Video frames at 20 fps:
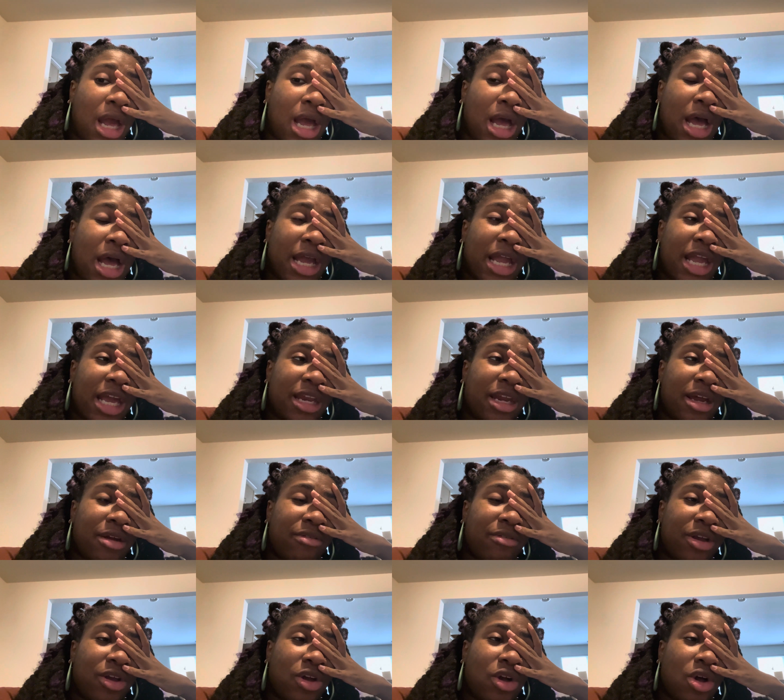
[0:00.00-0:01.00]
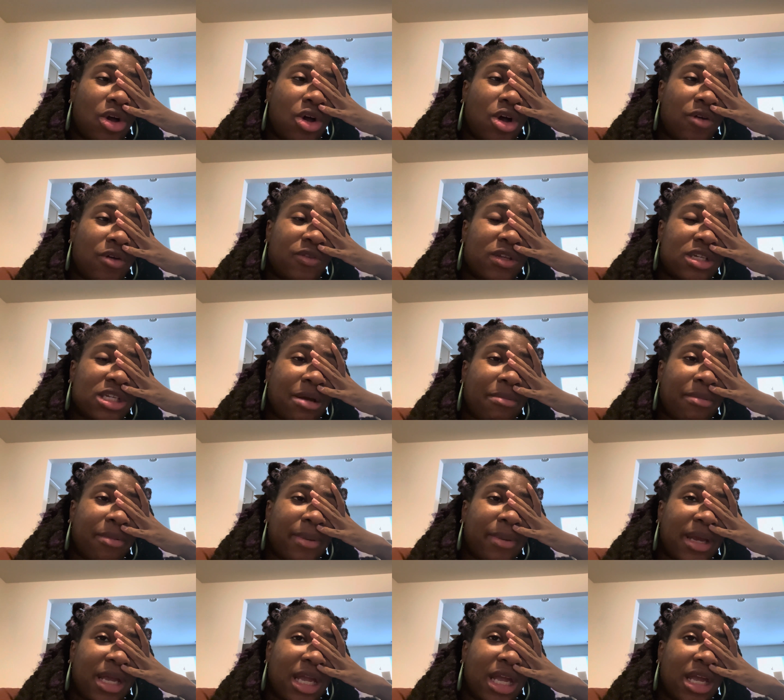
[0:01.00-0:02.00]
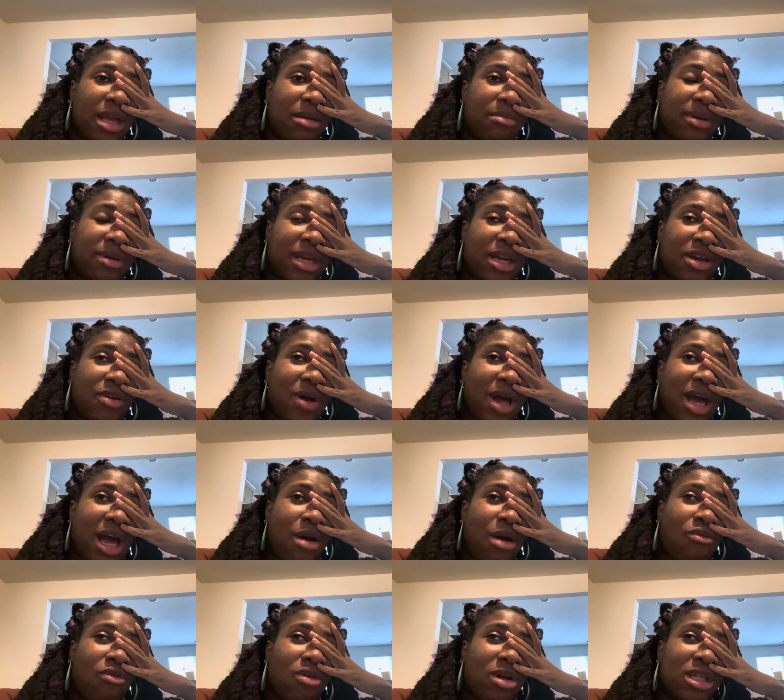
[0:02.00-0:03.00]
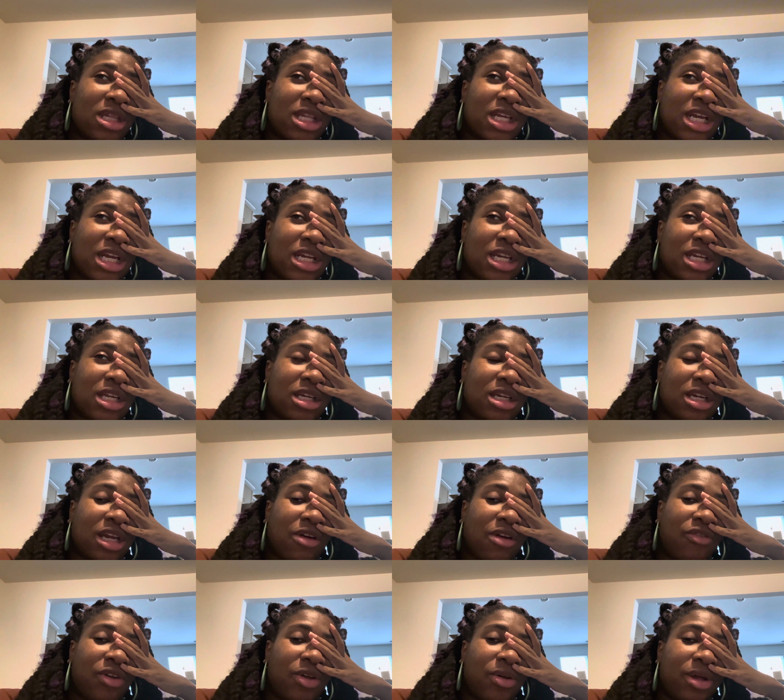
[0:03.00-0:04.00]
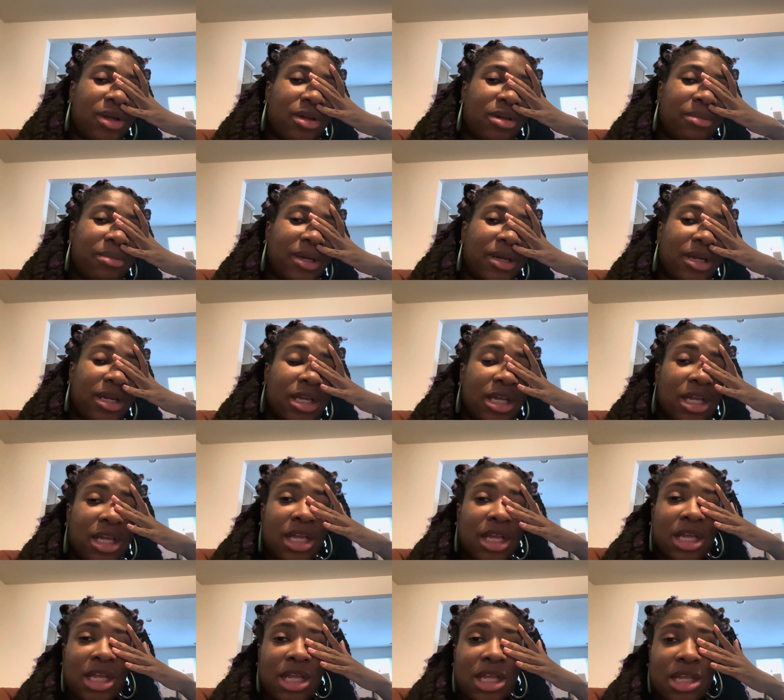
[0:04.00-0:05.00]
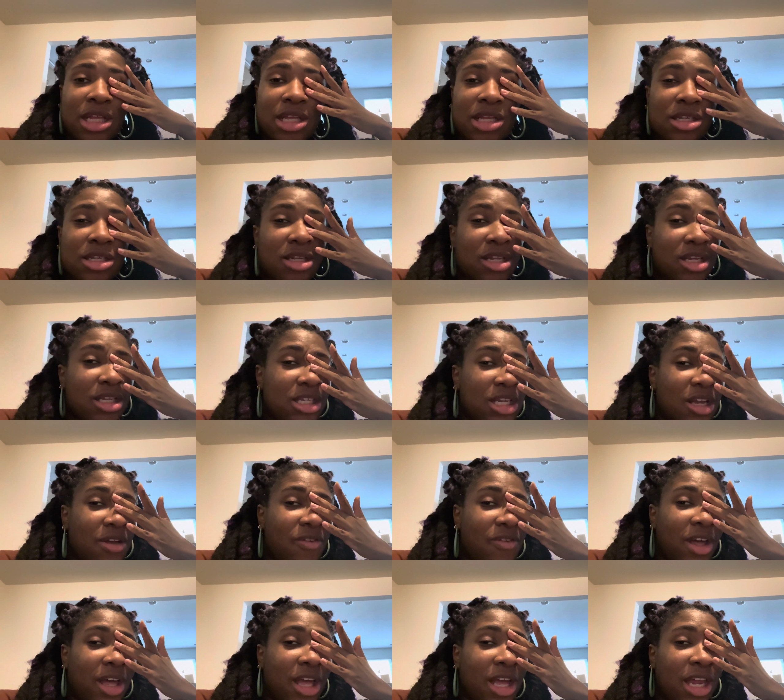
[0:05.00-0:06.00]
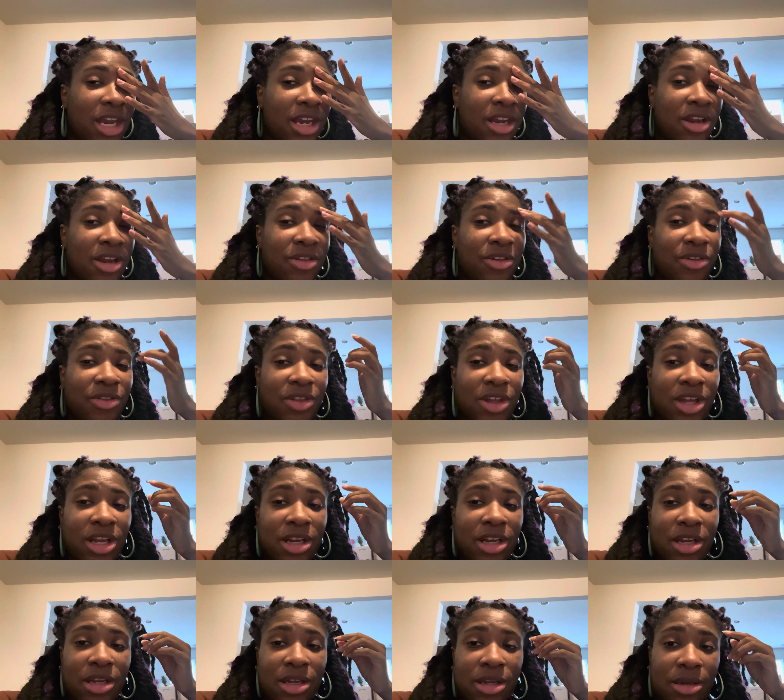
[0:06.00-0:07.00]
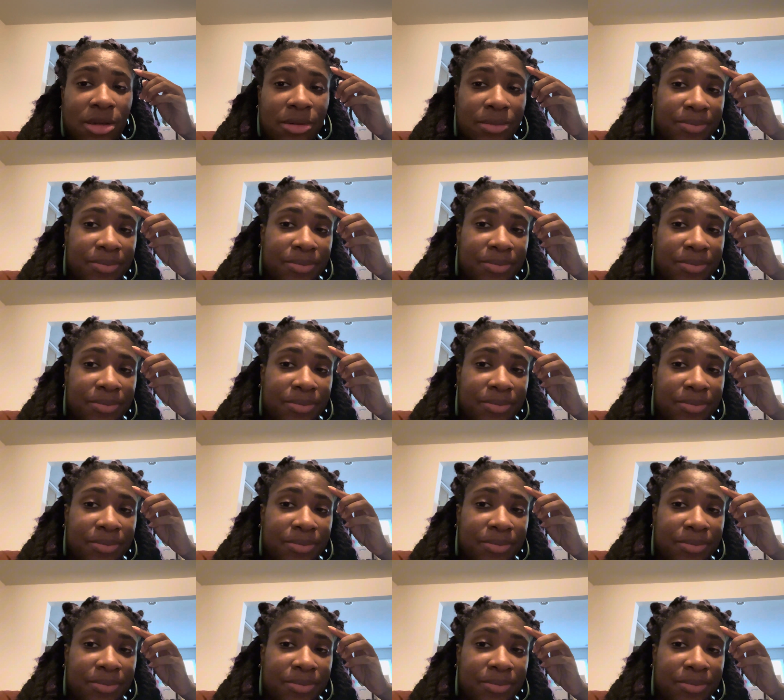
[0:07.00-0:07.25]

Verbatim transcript: I cannot recall off the top of my head, but I know I got one thing done and I felt good about it. So let's see if I can get another thing done.